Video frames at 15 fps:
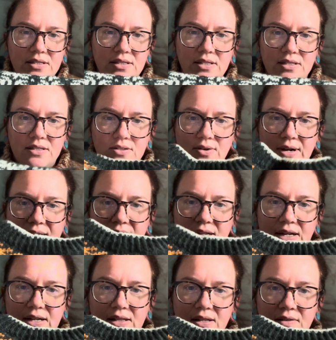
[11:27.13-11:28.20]
it's great.
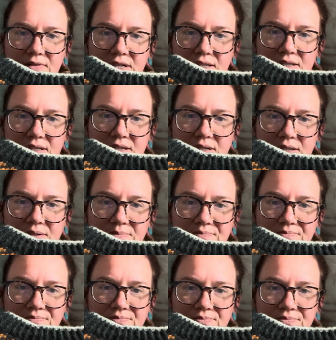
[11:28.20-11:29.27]
I love it.
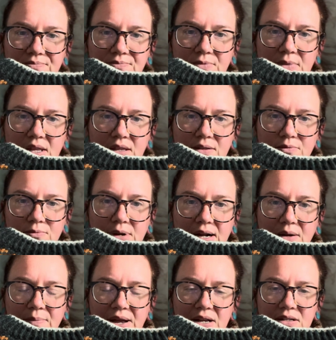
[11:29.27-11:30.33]

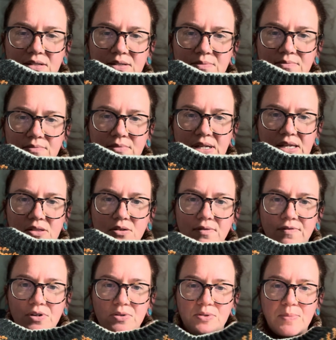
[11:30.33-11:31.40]
Recommend either
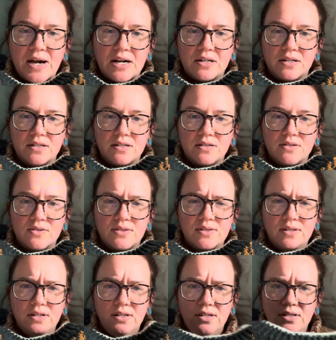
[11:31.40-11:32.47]
of those patterns.
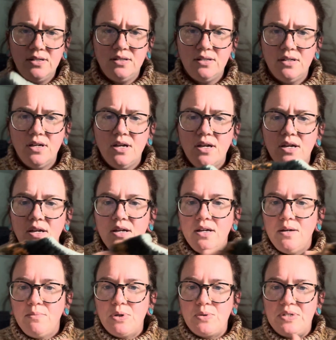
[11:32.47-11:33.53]
The
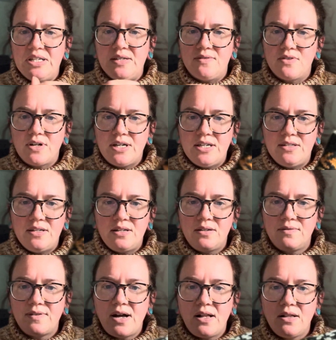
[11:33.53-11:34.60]
motifs are easy to
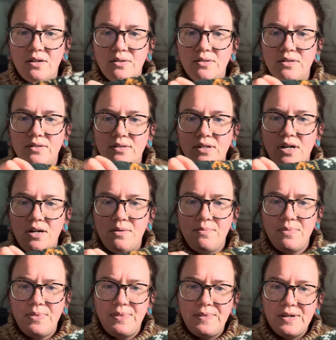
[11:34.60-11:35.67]
follow.
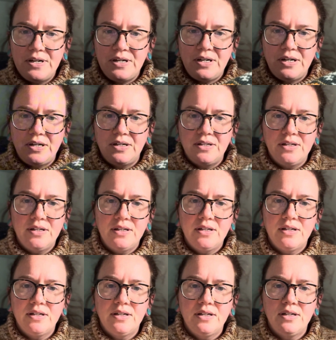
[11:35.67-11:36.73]
The
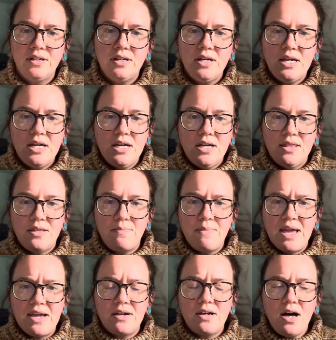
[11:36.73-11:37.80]

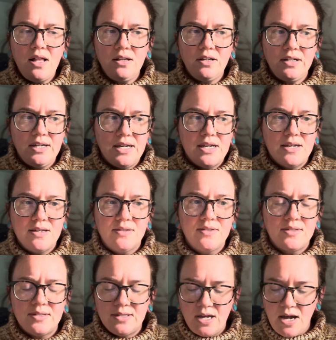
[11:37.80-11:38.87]
main color is
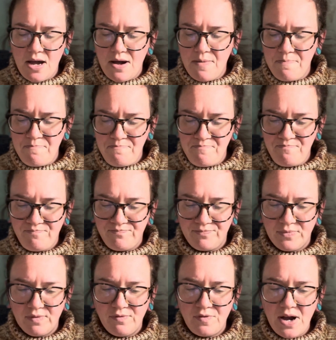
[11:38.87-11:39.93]

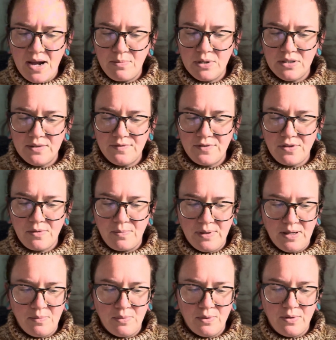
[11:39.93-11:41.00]
Fiber for the
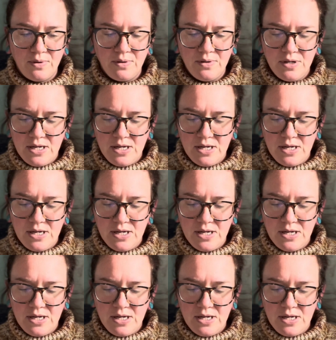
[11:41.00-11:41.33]
People.